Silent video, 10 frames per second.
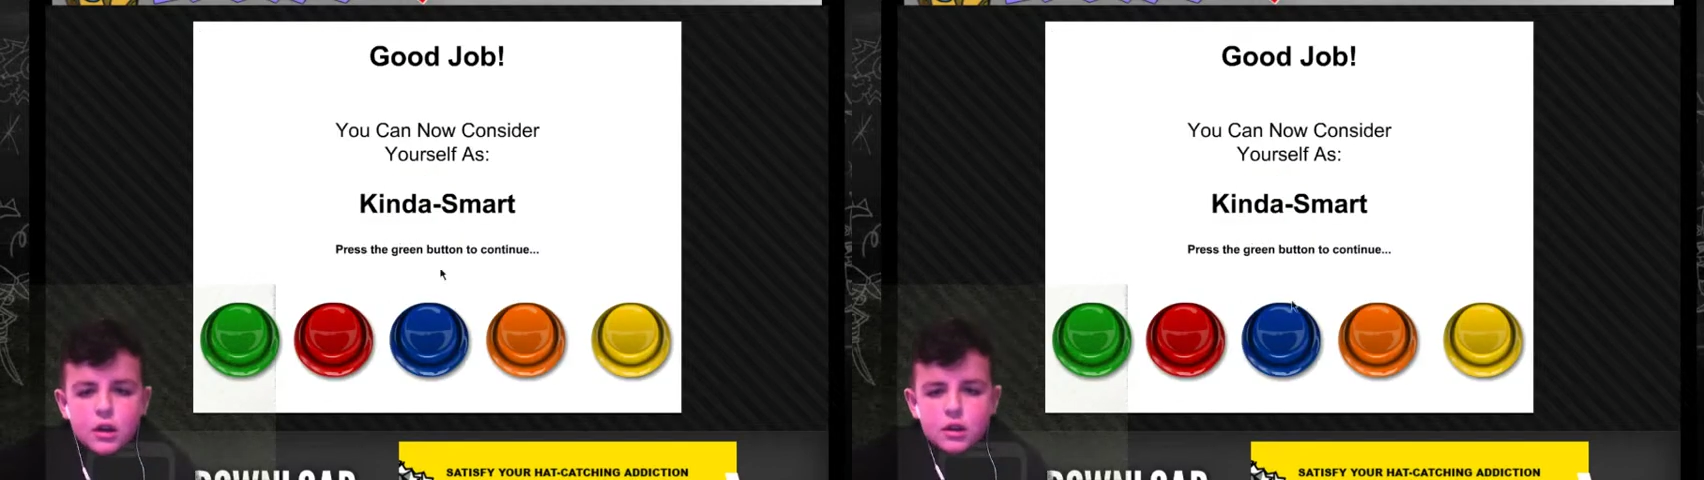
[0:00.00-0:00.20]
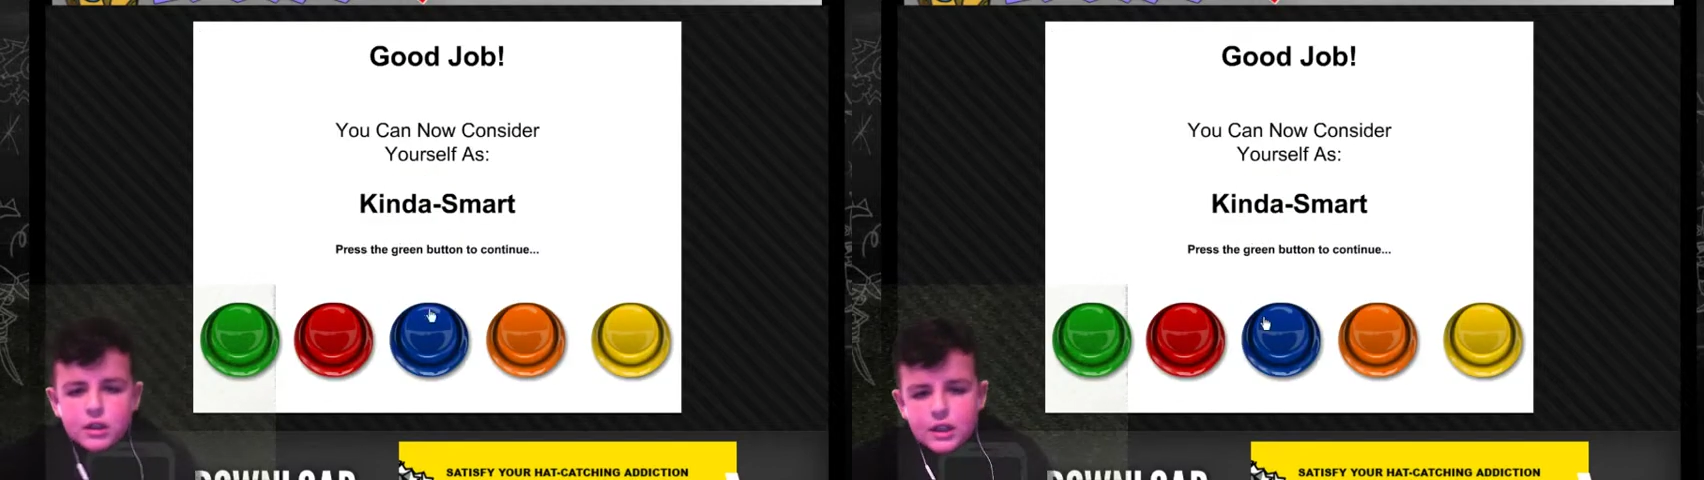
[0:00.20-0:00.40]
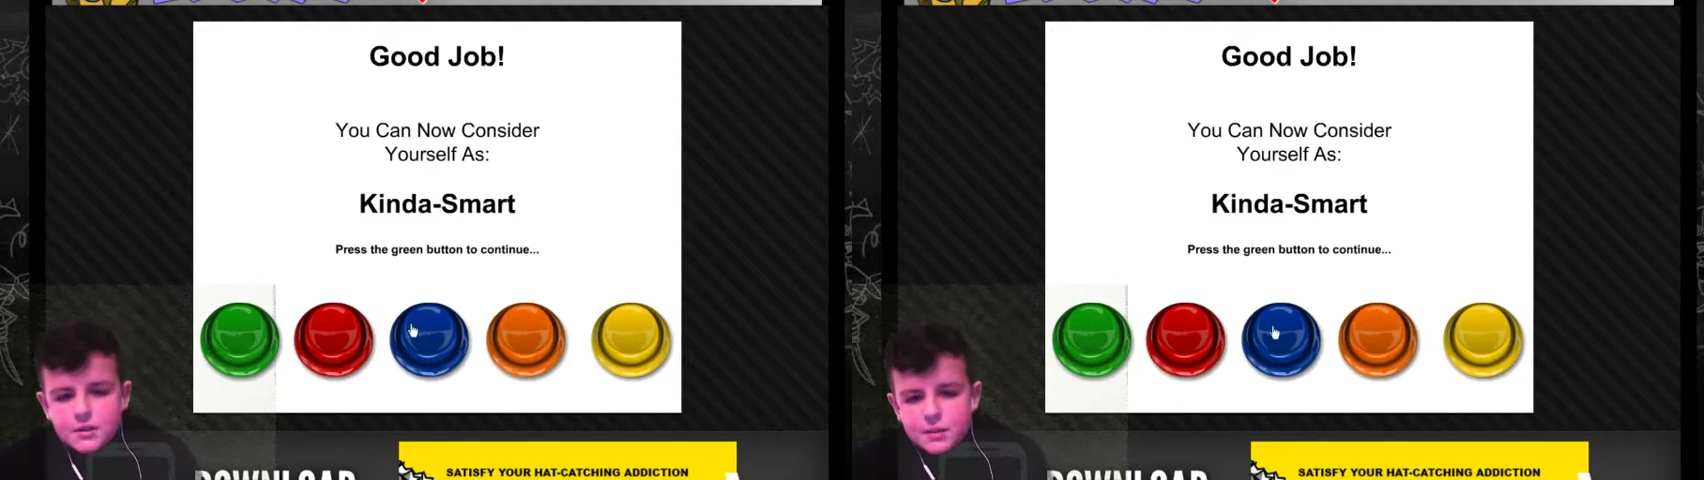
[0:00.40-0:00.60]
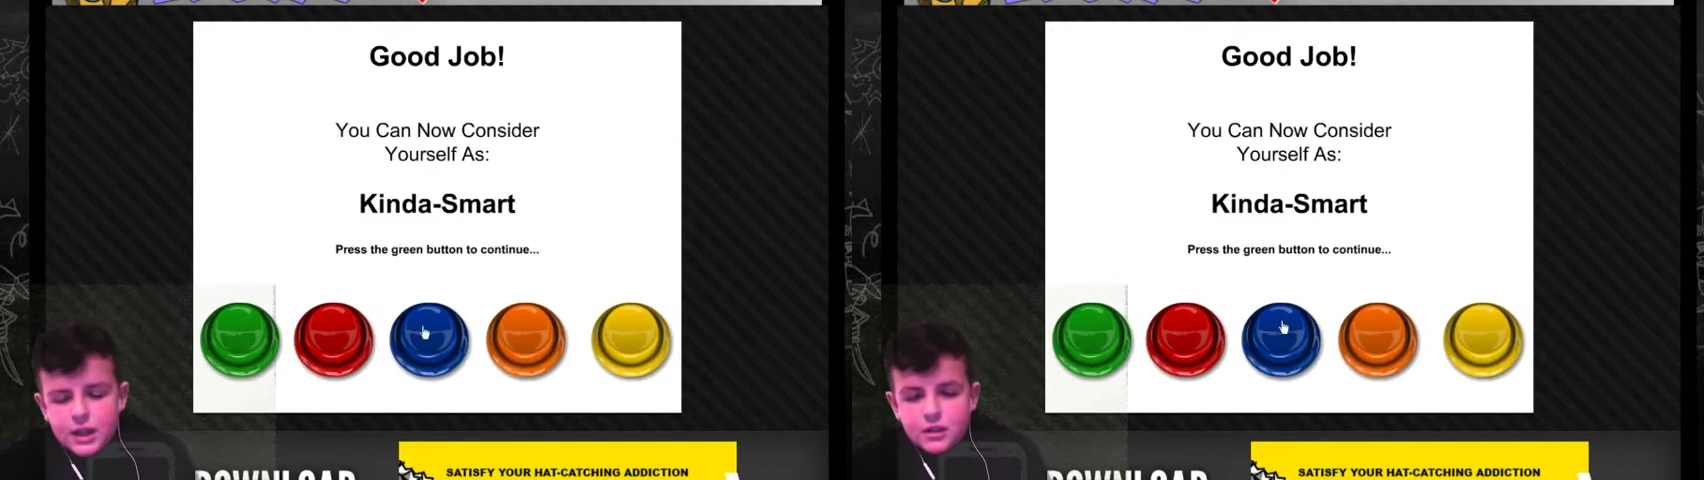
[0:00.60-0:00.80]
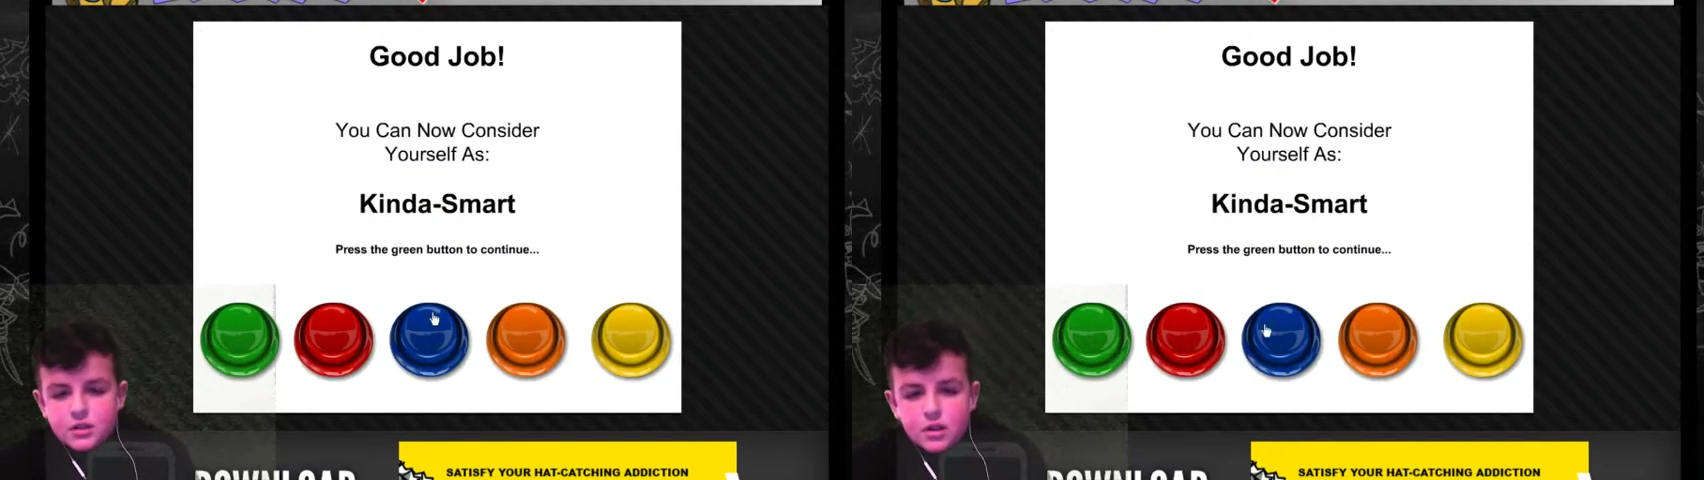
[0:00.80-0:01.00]
Yes, I'm
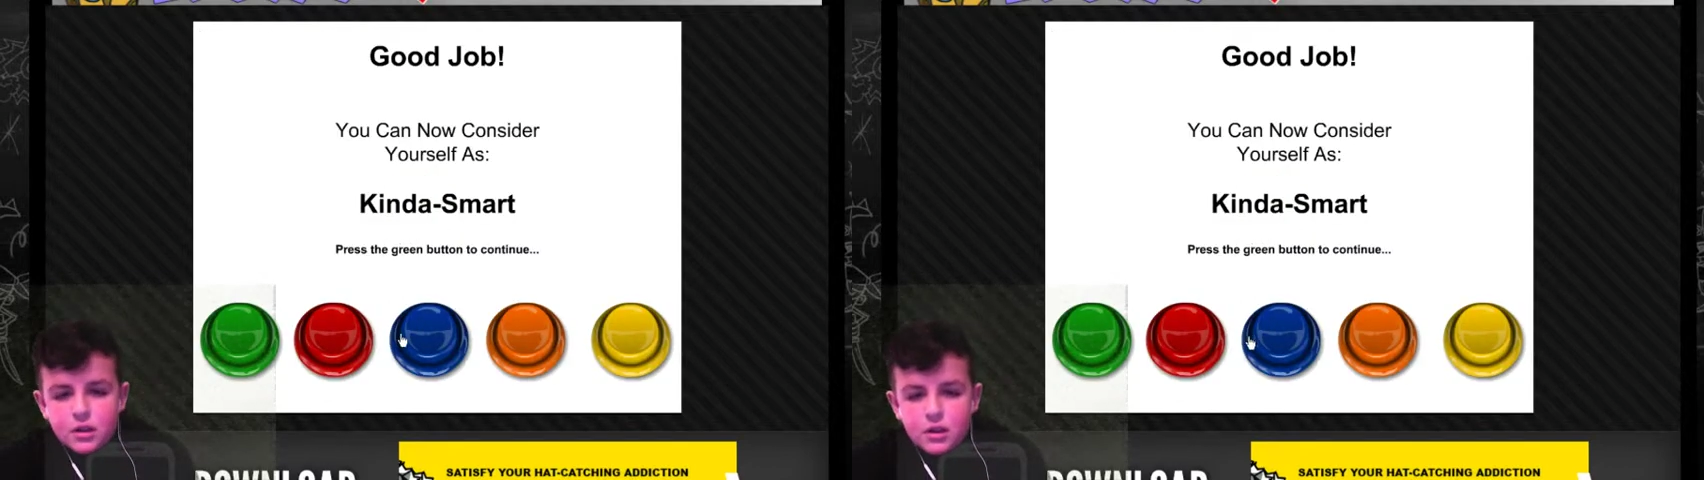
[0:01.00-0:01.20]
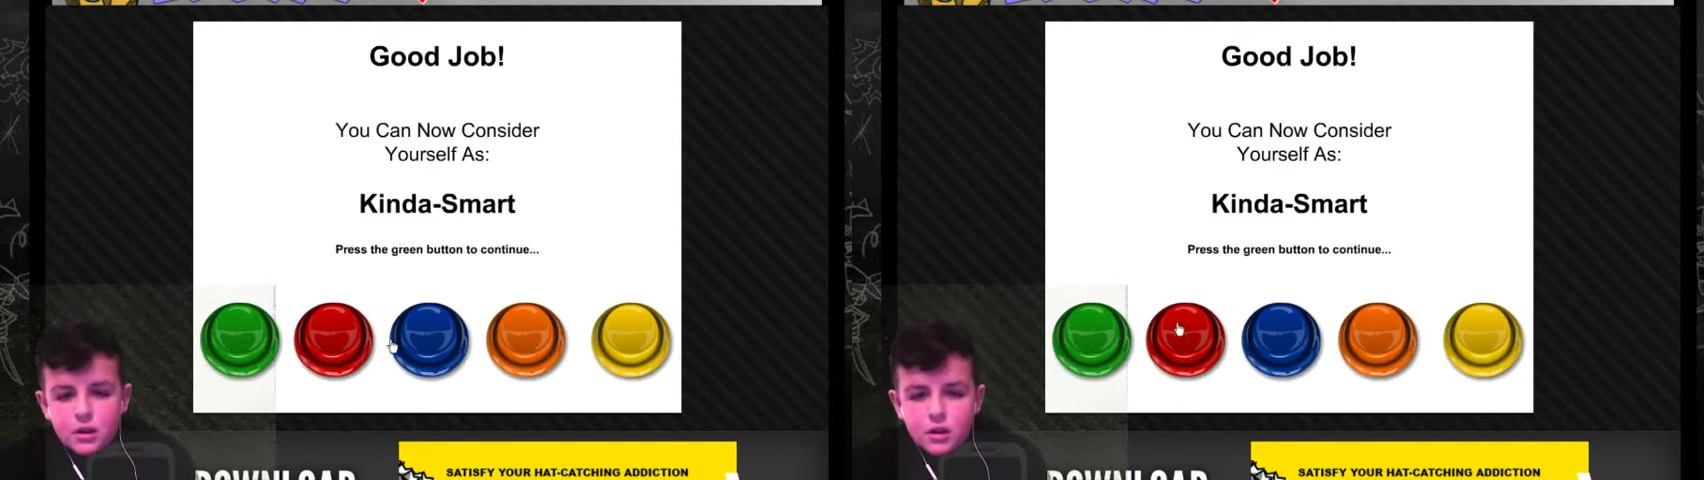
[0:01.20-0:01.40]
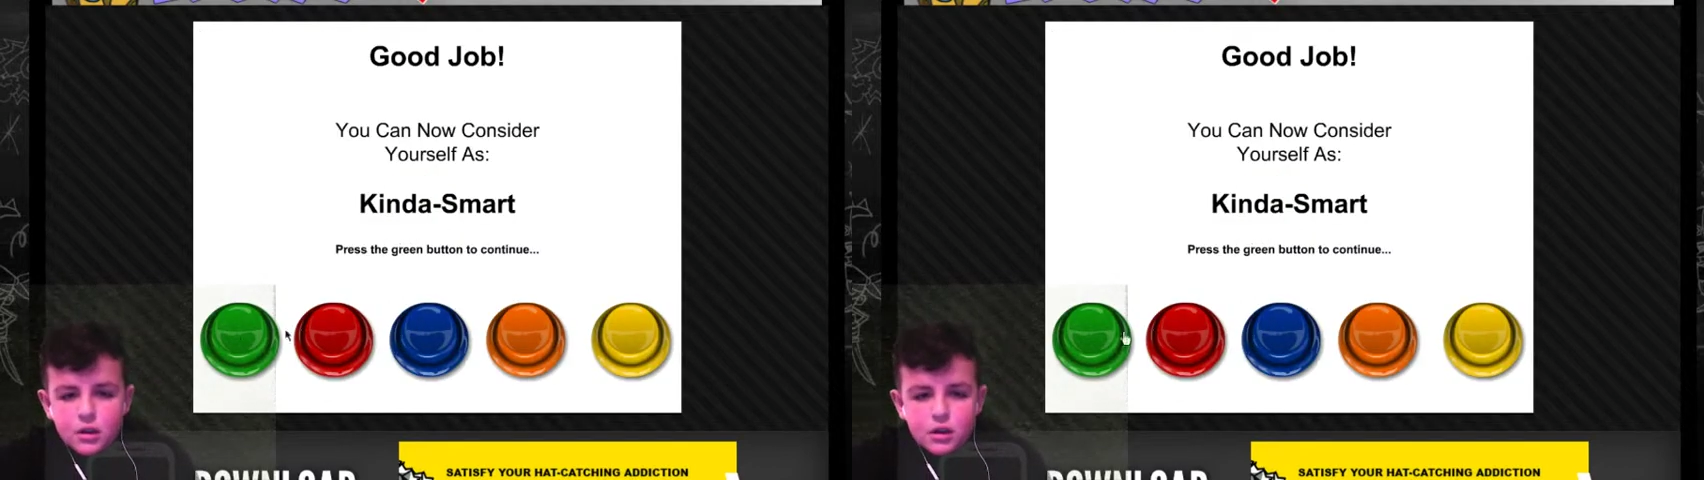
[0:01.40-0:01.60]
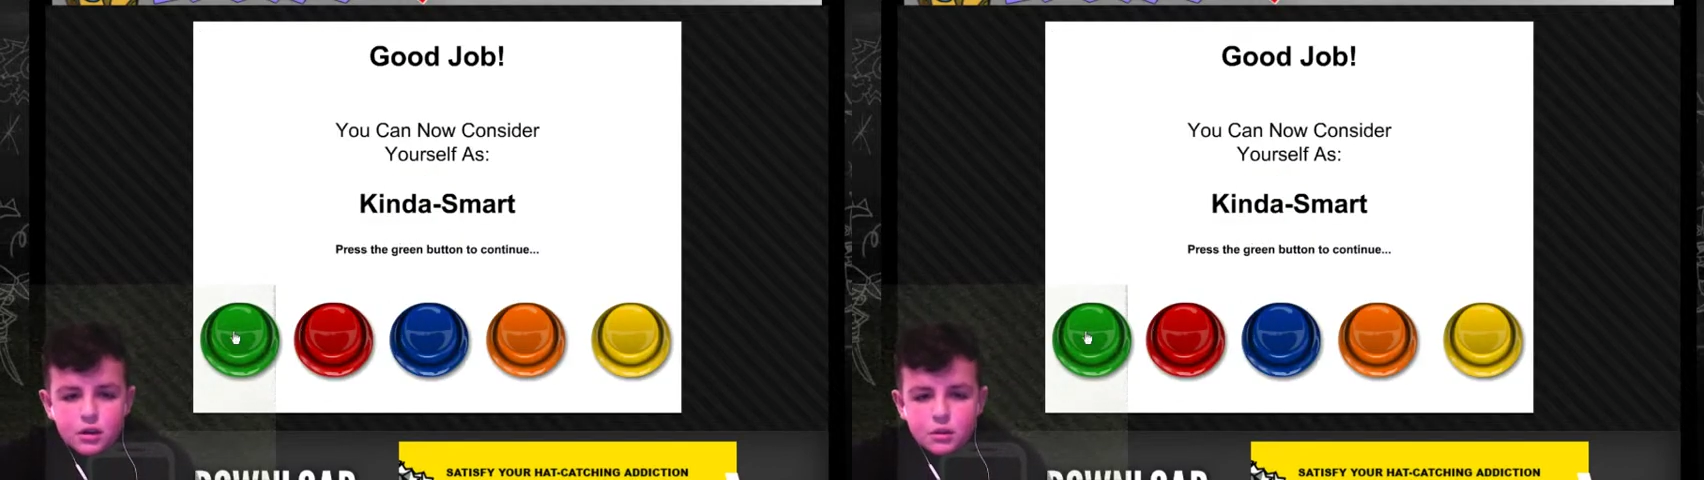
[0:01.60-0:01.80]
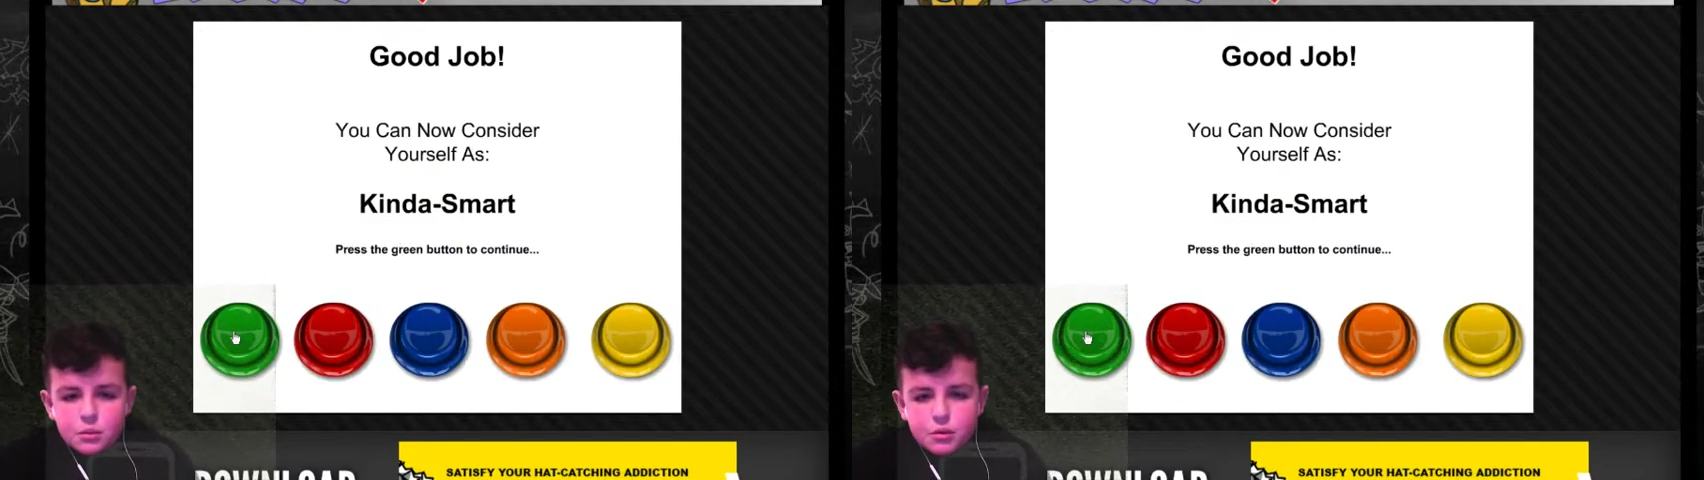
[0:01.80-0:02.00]
kind of smart.
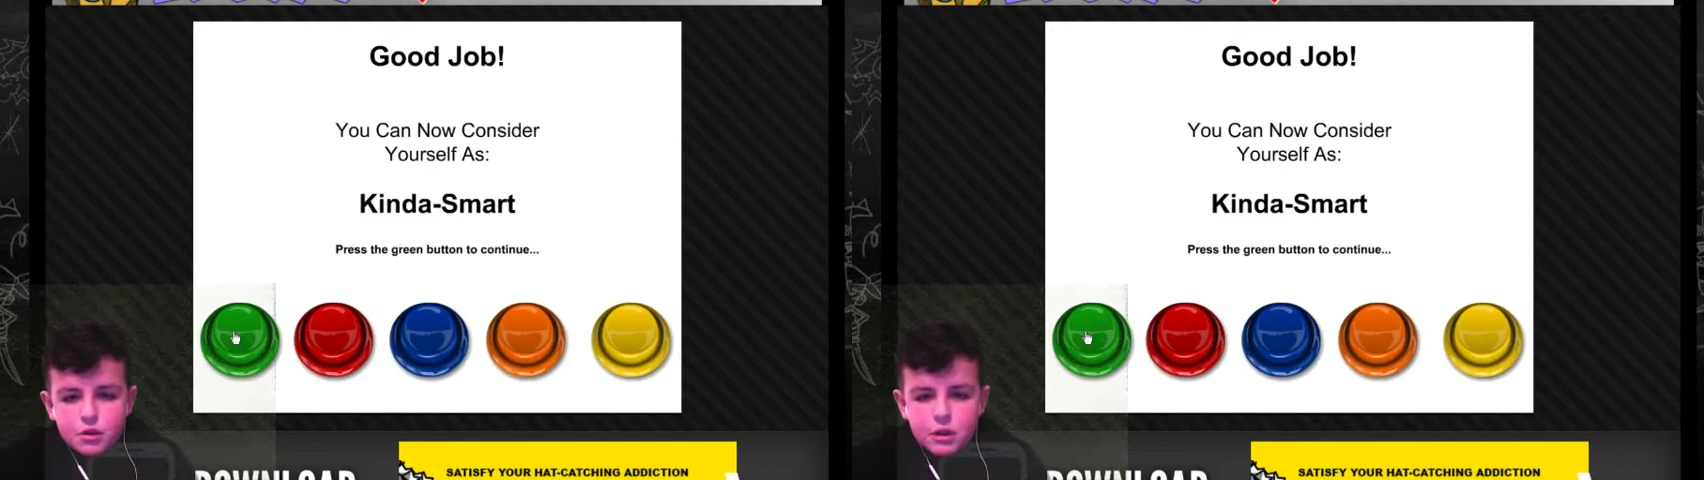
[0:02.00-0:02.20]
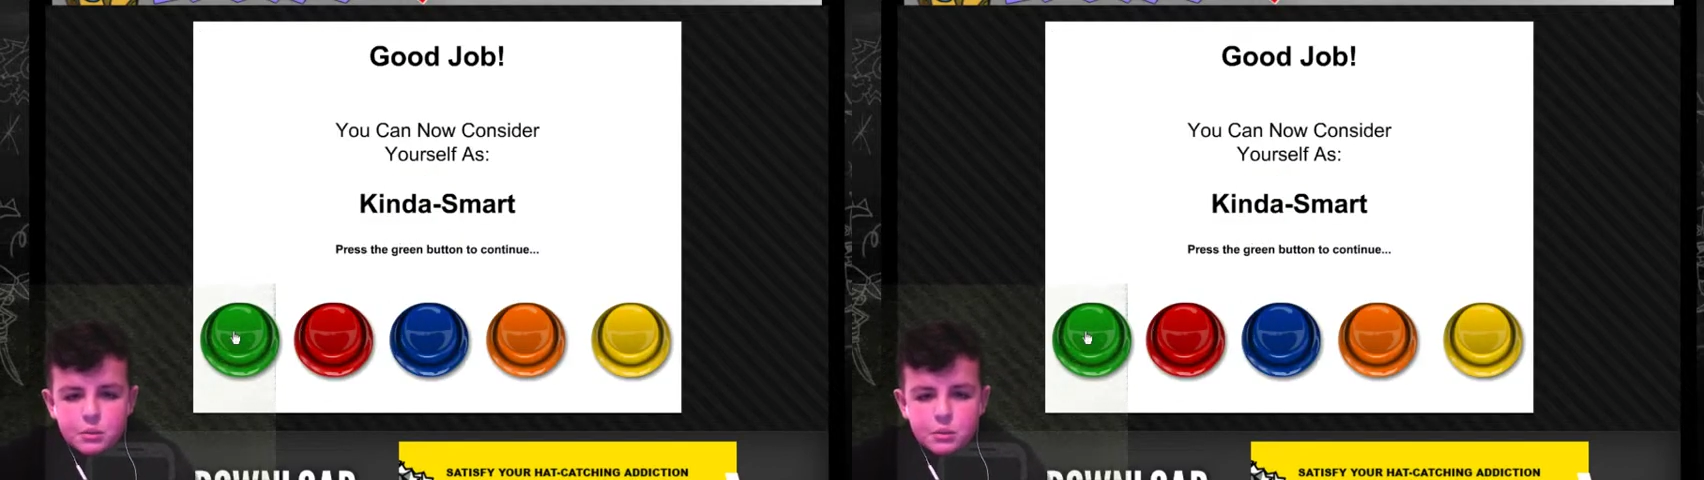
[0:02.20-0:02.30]
Green